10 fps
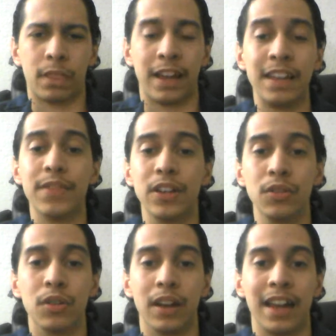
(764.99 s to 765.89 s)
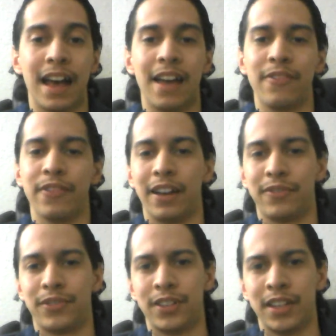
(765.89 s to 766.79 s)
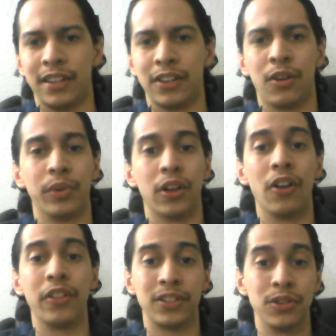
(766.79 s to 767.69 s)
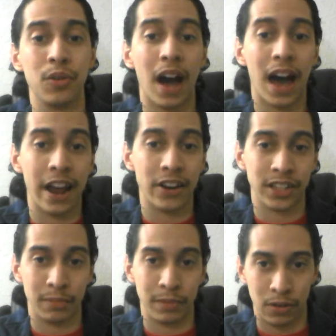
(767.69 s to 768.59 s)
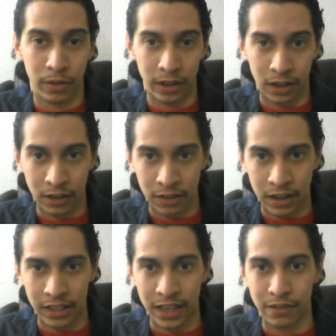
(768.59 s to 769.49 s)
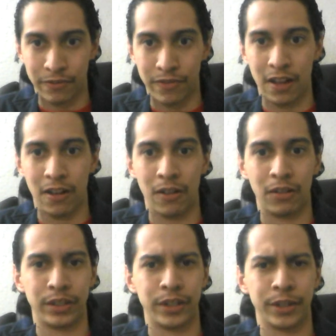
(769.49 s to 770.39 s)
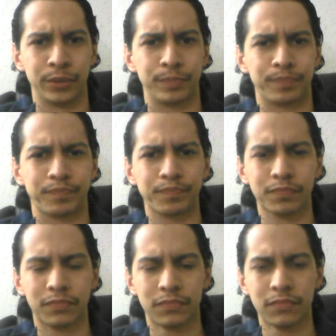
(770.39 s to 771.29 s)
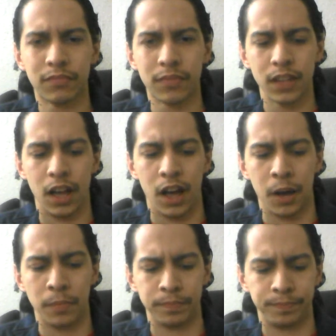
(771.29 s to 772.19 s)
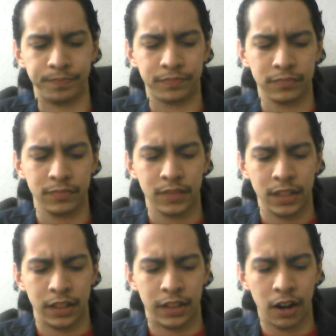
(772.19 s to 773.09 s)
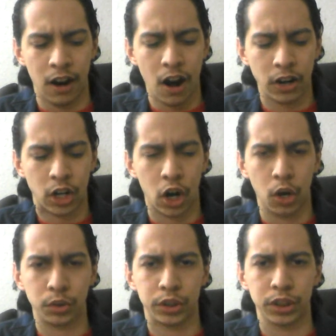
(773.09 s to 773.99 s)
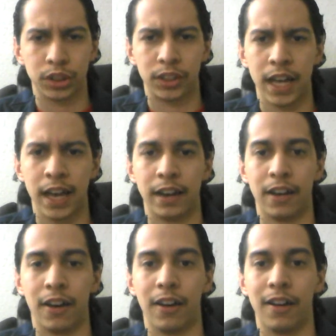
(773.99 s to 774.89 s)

even new, and I've seen, you know, with all these new hires that have been going on around the NFL, you know, there are coaches that